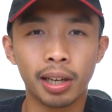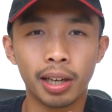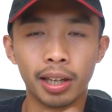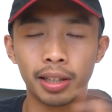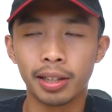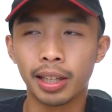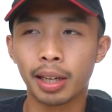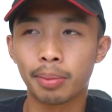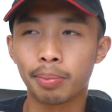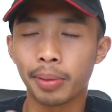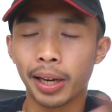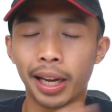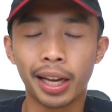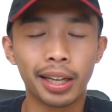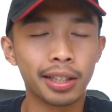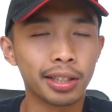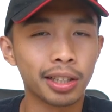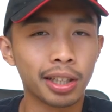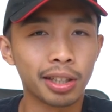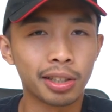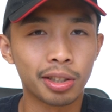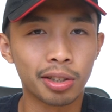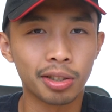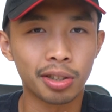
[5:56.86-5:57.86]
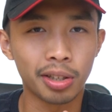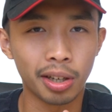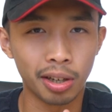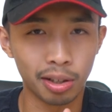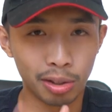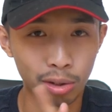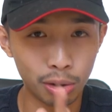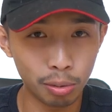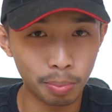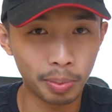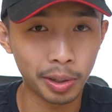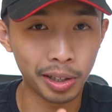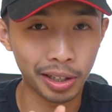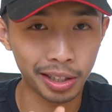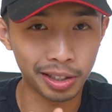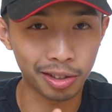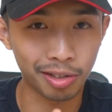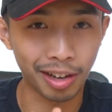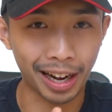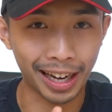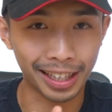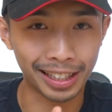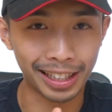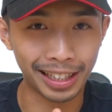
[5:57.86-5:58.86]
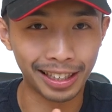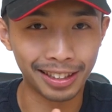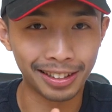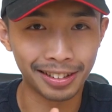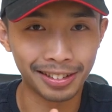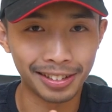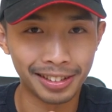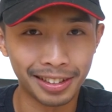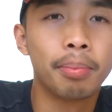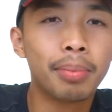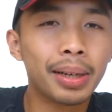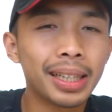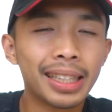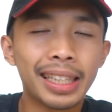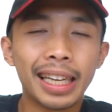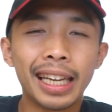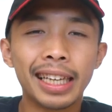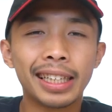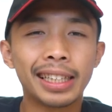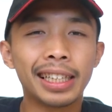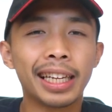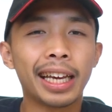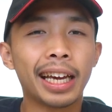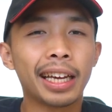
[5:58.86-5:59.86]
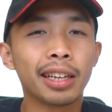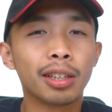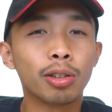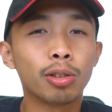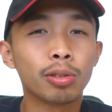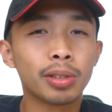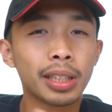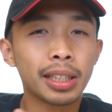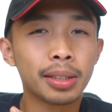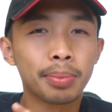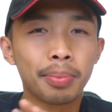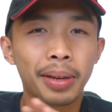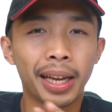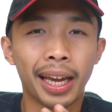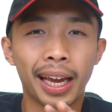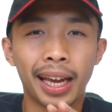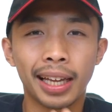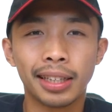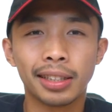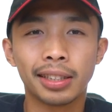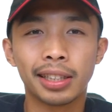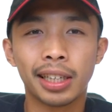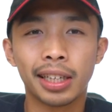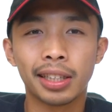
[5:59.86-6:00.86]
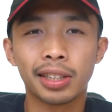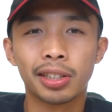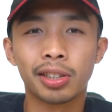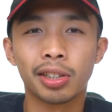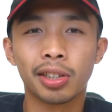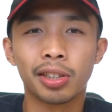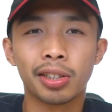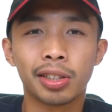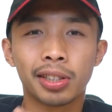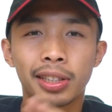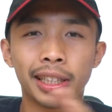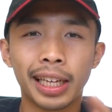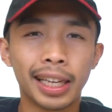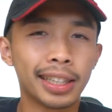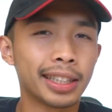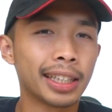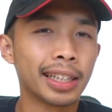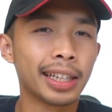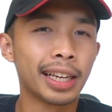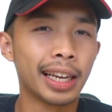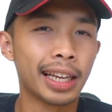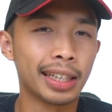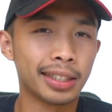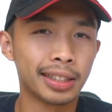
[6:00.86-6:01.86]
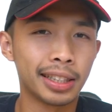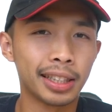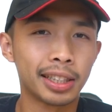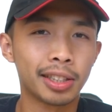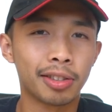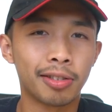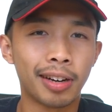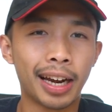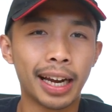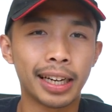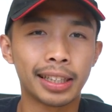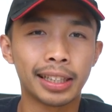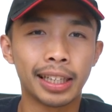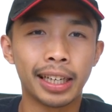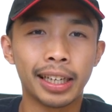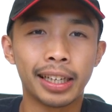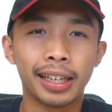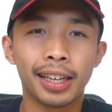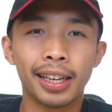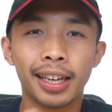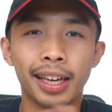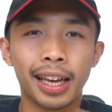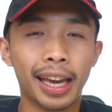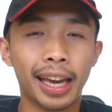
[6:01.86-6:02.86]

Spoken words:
and that my hand gestures are super distracting. But lately, I noticed my hand gestures getting less distracting,